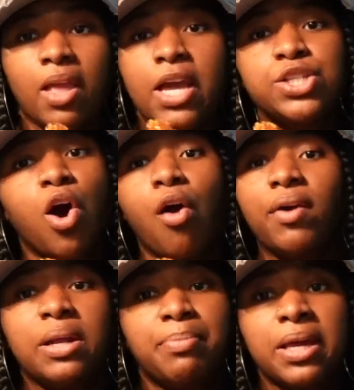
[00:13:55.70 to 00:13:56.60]
it's going to
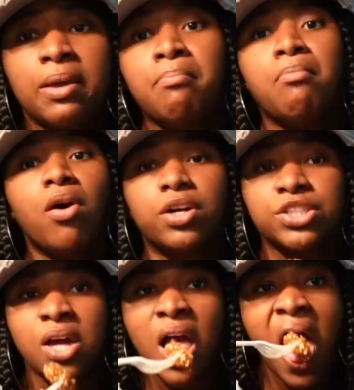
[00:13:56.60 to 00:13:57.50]
already be
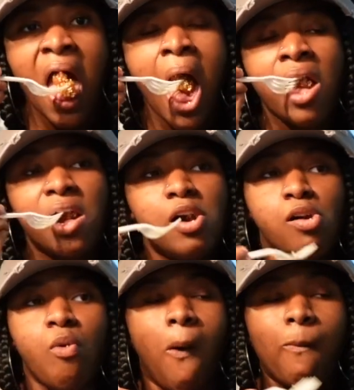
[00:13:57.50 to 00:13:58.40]
March.
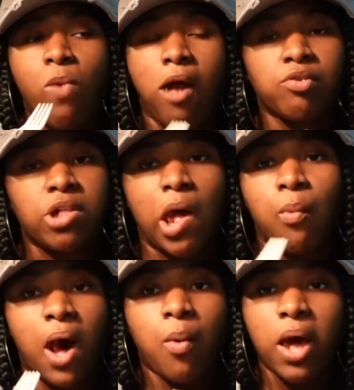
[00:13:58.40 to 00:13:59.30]
And I was like,
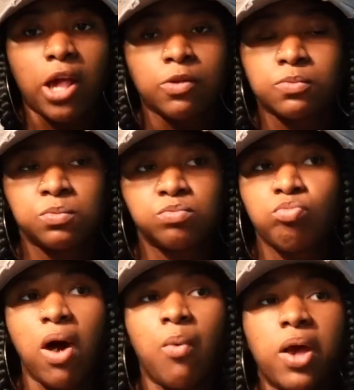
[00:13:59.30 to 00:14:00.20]
why wait?
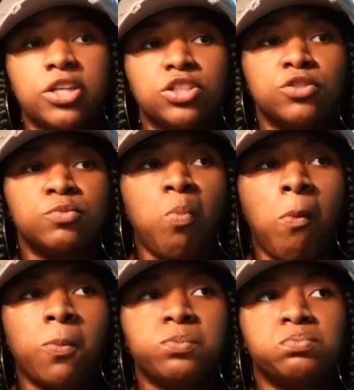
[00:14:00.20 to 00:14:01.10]
Why wait? So,
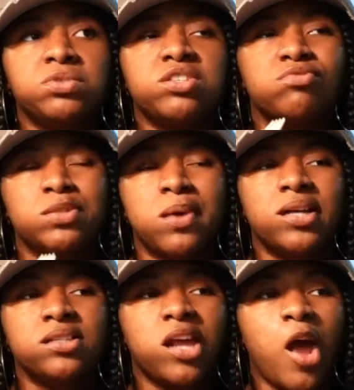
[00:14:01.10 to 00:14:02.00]
to
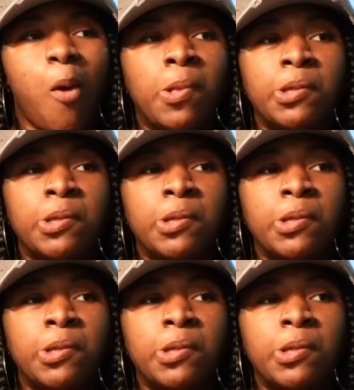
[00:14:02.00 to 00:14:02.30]
respond to that,